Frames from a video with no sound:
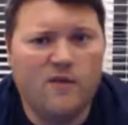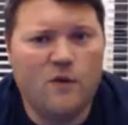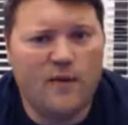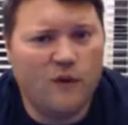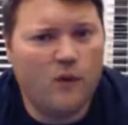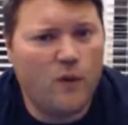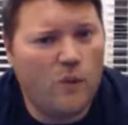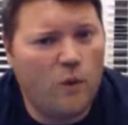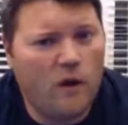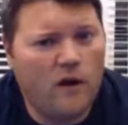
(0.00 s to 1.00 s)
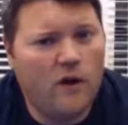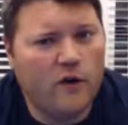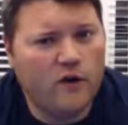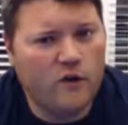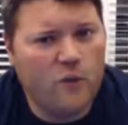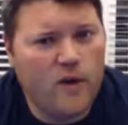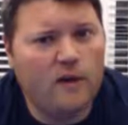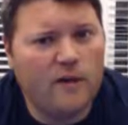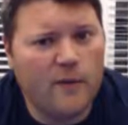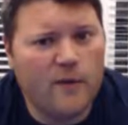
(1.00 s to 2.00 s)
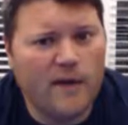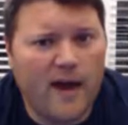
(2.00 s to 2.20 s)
if you have to do a 1 or 2 week liquid